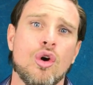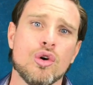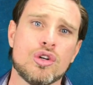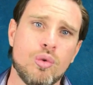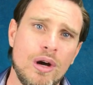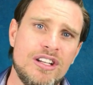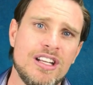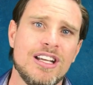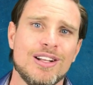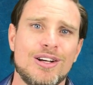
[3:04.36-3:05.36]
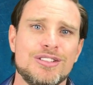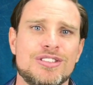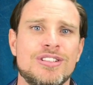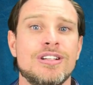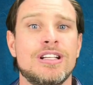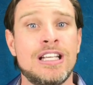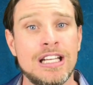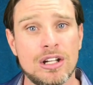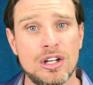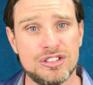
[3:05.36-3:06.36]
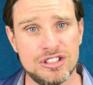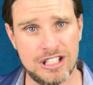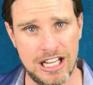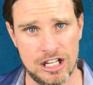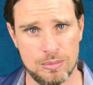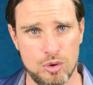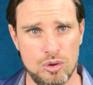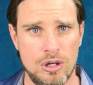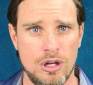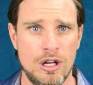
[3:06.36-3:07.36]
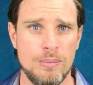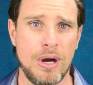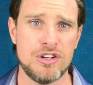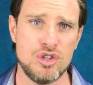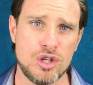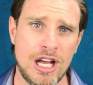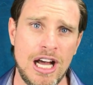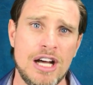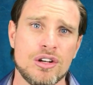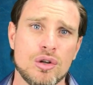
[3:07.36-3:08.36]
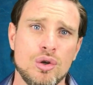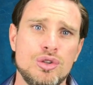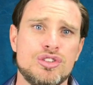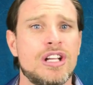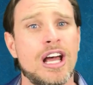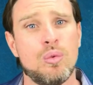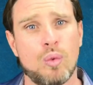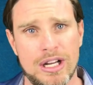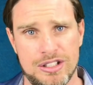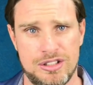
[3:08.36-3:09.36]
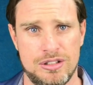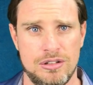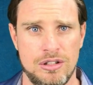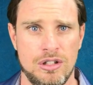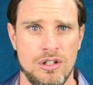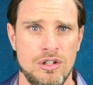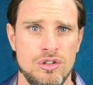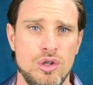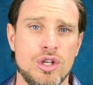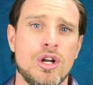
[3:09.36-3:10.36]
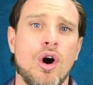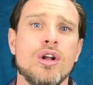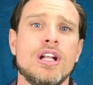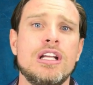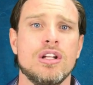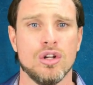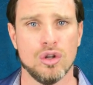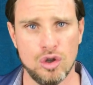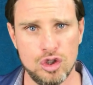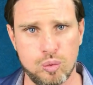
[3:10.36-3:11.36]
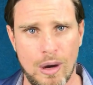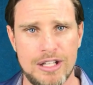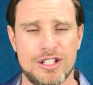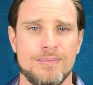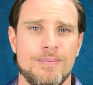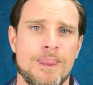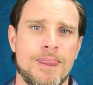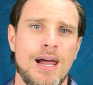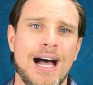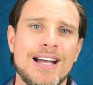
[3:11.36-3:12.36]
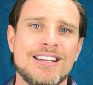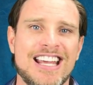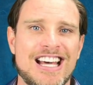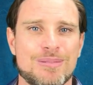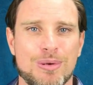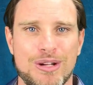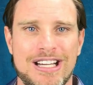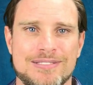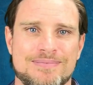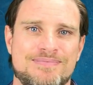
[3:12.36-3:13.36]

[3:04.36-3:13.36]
or 20 kilos. Kilos is countable, but you can't lose 10 weights. You can only lose weight. Uncountable noun.